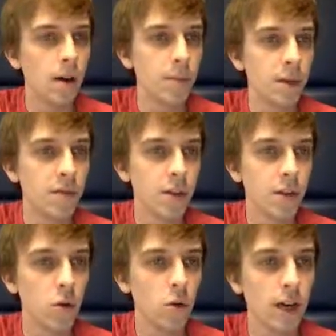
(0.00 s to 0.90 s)
if the
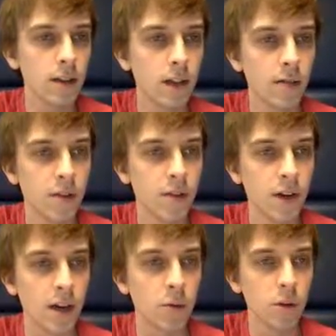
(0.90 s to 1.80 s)
node.left is
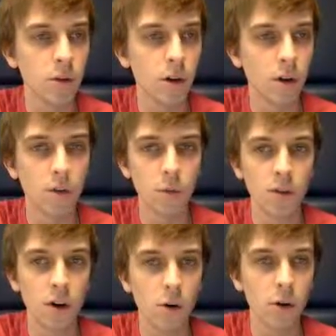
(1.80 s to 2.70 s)
not equal to null, so we
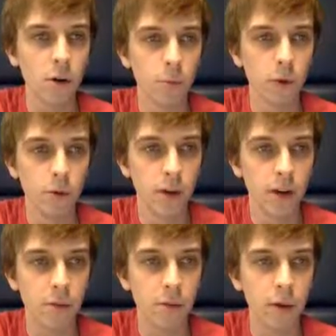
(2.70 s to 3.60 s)
start with our root
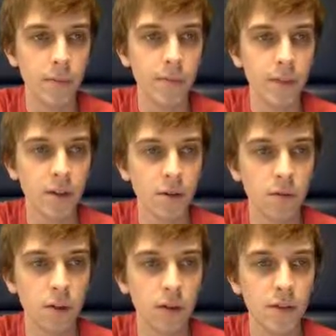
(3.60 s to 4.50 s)
at 3. So
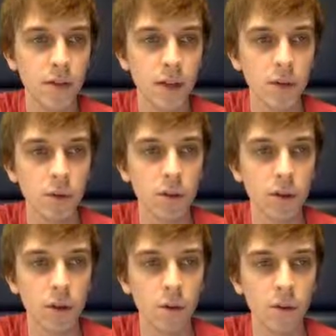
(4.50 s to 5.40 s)
if left is not equal to
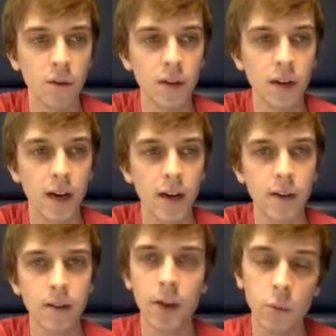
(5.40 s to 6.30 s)
null, then we see 9.
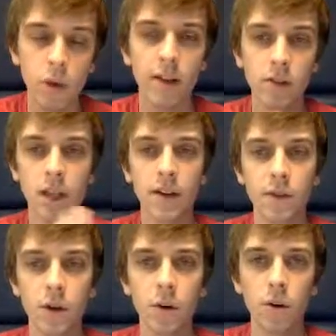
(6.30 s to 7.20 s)
Then we have a
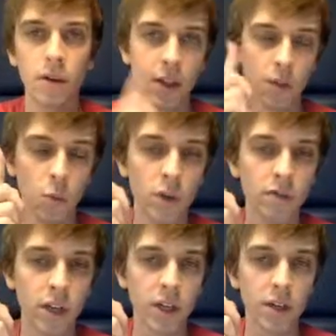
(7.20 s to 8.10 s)
left node. That's one
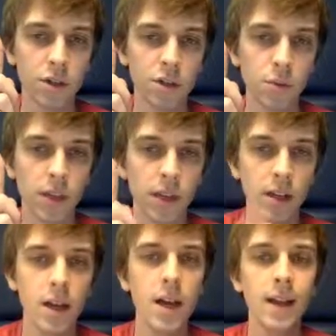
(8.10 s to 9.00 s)
of the conditions we need.
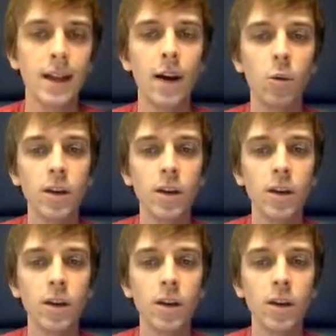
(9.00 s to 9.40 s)
Now we